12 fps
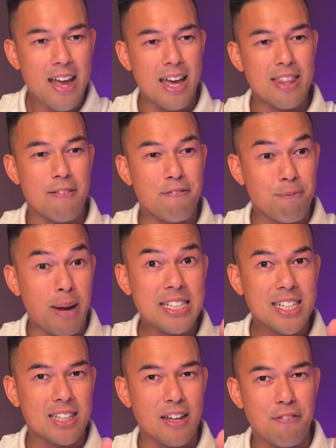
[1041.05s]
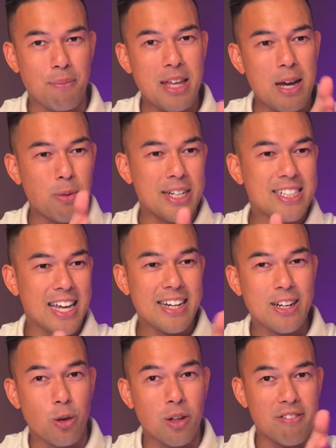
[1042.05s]
And then basically from there, we're
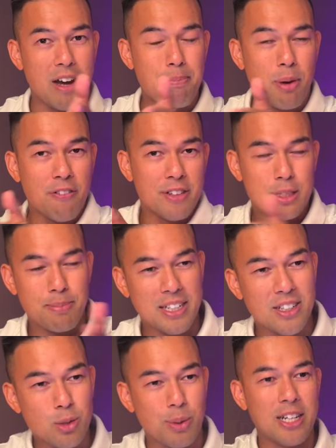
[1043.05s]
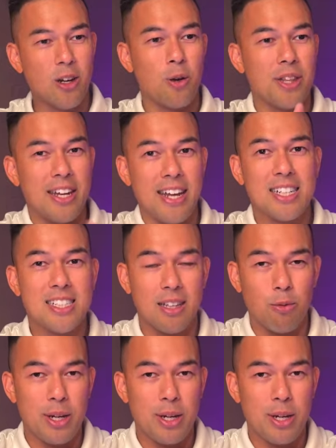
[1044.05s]
getting all of our profits because we know the next,